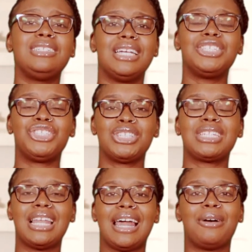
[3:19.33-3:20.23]
Let's just
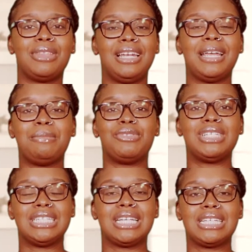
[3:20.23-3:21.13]
allow the
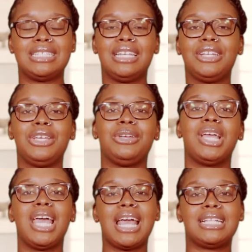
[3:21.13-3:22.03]
laboring to continue
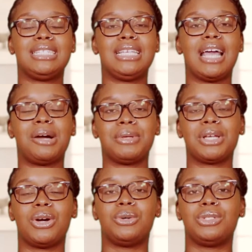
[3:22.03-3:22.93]
and see how it
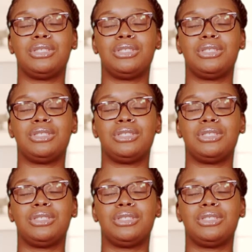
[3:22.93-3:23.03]
goes.